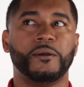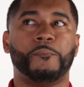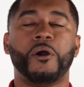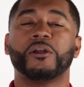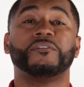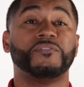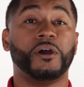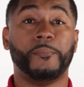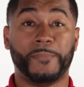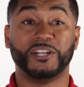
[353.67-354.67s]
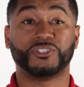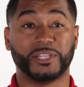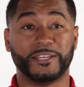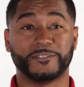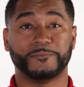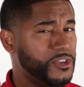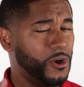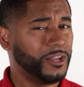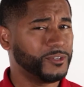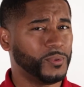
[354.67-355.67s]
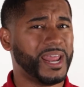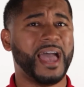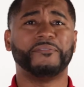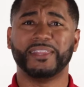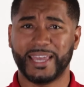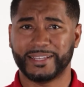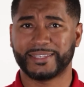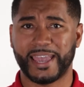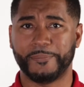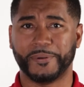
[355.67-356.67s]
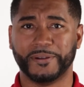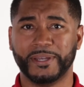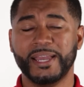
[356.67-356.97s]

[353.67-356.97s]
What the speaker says: part of your punch list. You also want to have a landscaper.